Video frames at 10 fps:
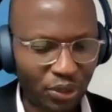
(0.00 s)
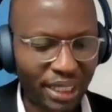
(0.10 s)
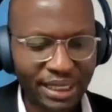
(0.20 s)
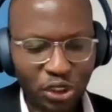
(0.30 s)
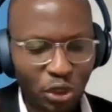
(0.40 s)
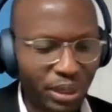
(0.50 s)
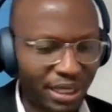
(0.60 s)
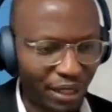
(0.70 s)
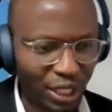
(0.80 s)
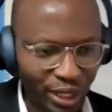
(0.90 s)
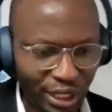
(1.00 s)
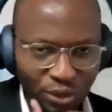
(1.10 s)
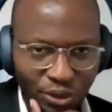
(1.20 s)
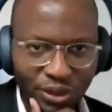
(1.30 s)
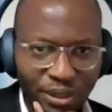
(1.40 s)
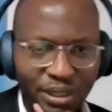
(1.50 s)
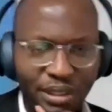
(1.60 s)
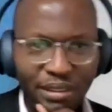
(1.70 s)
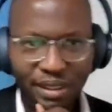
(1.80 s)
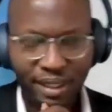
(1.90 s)
So let's assume it's evaluation,
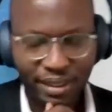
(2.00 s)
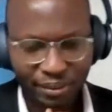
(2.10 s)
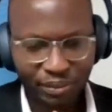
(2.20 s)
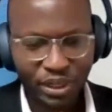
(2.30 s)
right?